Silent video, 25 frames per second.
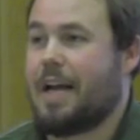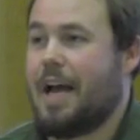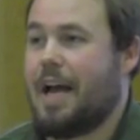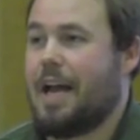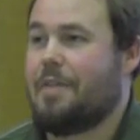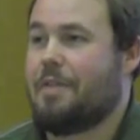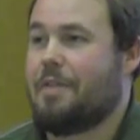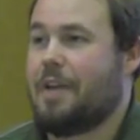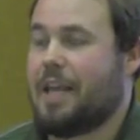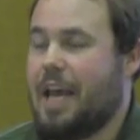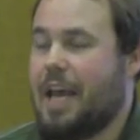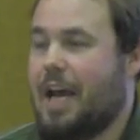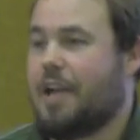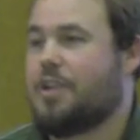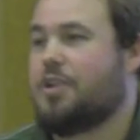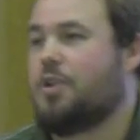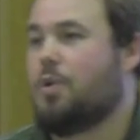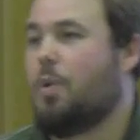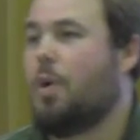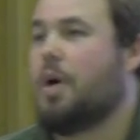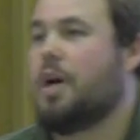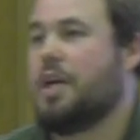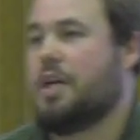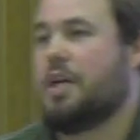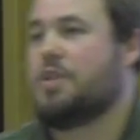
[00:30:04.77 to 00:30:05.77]
kind of a
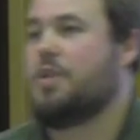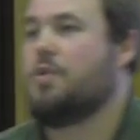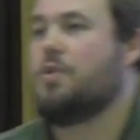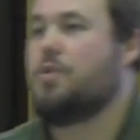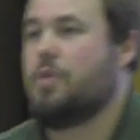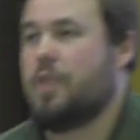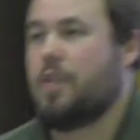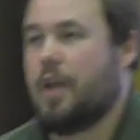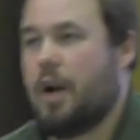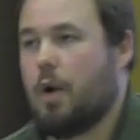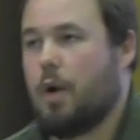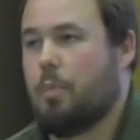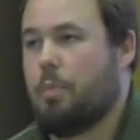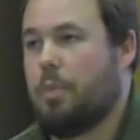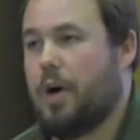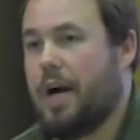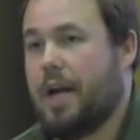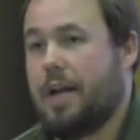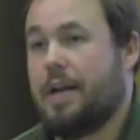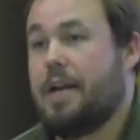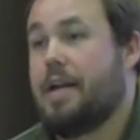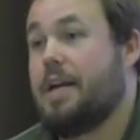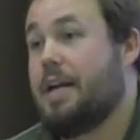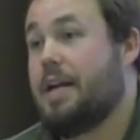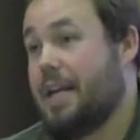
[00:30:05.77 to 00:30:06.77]
catch-22 there,
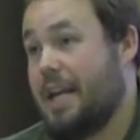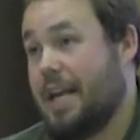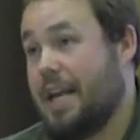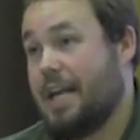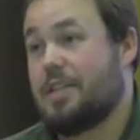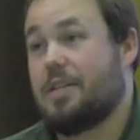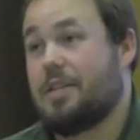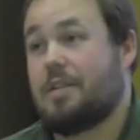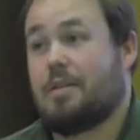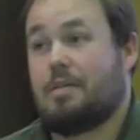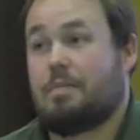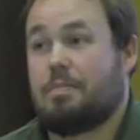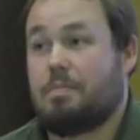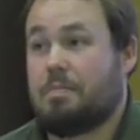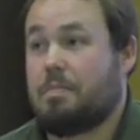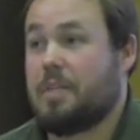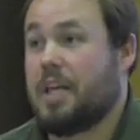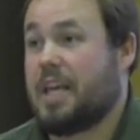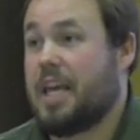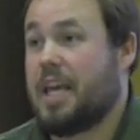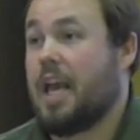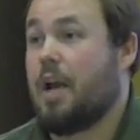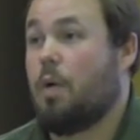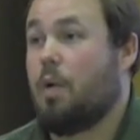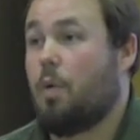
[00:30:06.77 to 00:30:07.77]
but it's
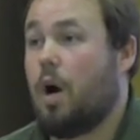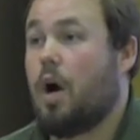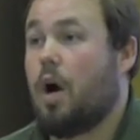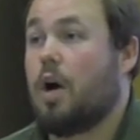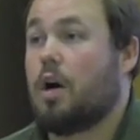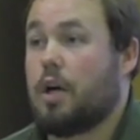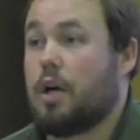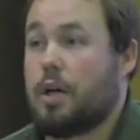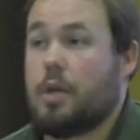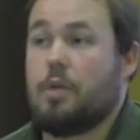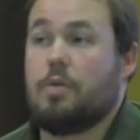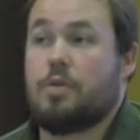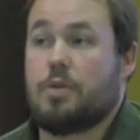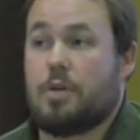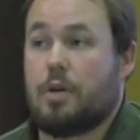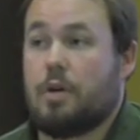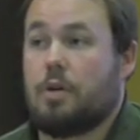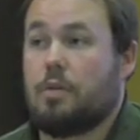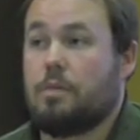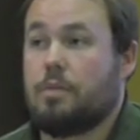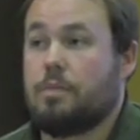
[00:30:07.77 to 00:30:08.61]
the king water user.